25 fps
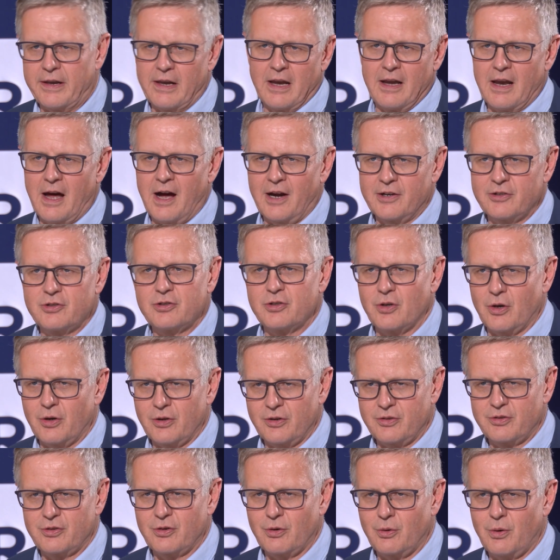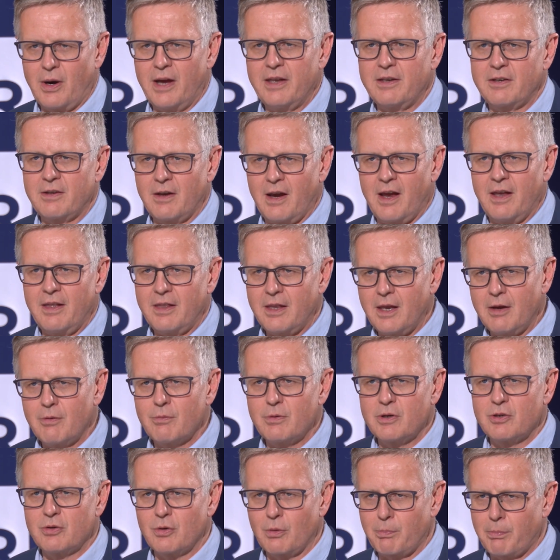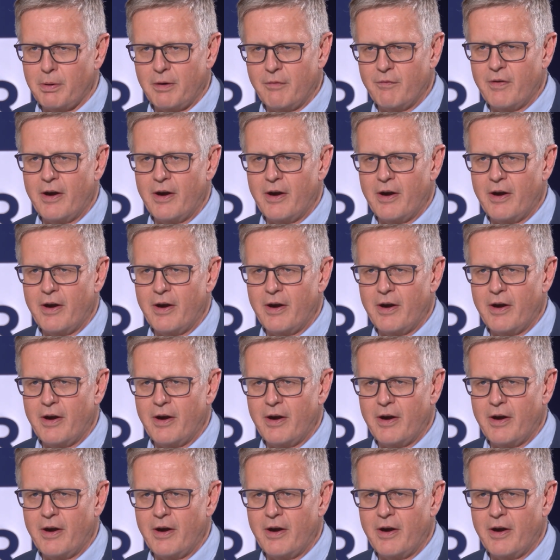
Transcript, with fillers: and a large shunt. So I think we should be